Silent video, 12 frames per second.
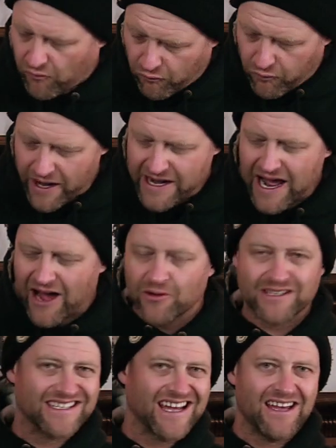right
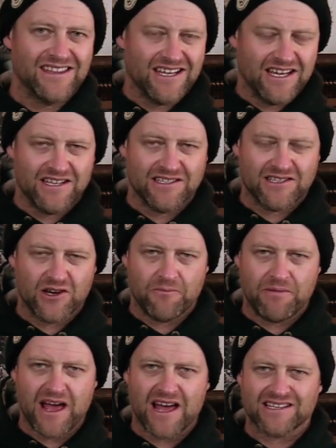outside the insert
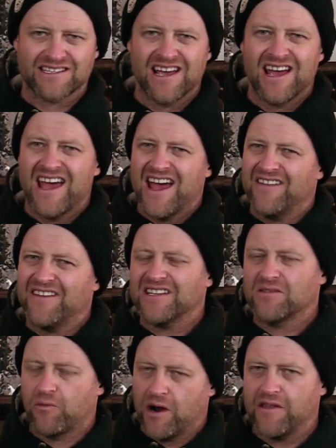packs. And
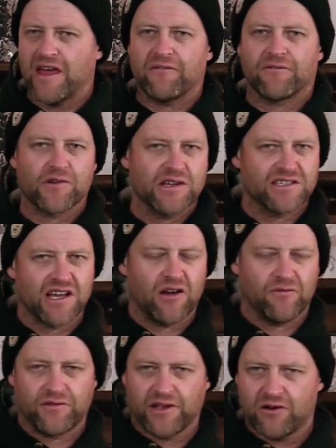that's where that
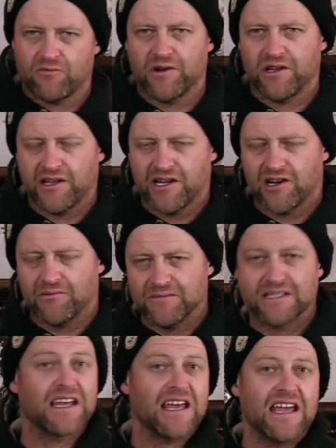freestyle flare really
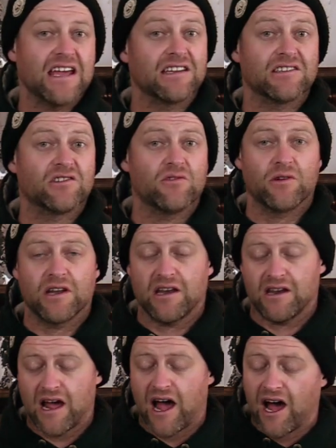comes into it
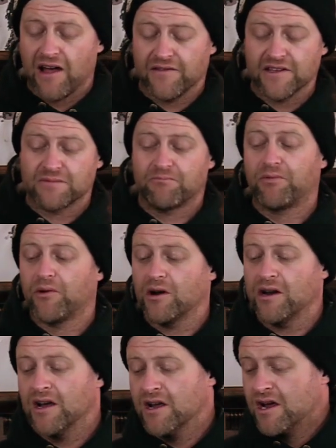on this
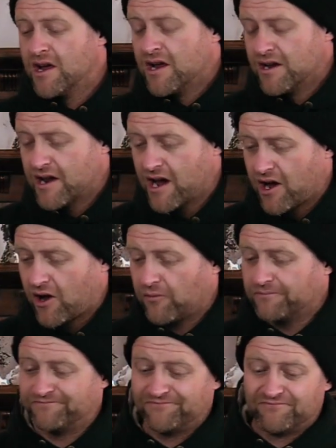board.
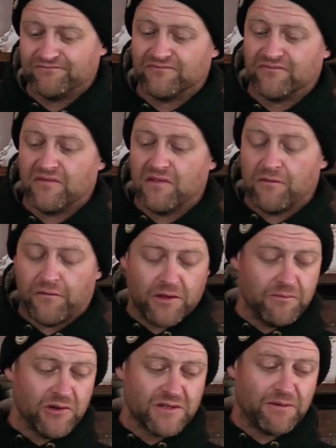Now, for
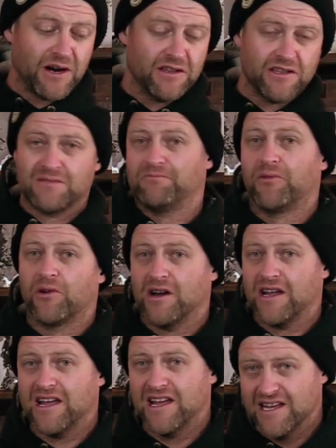the most part, this
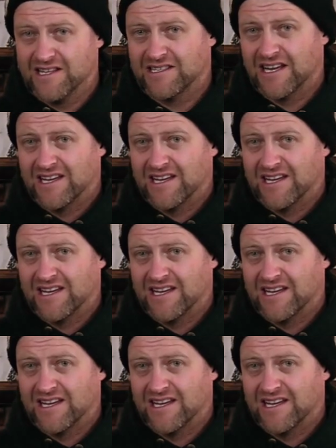board is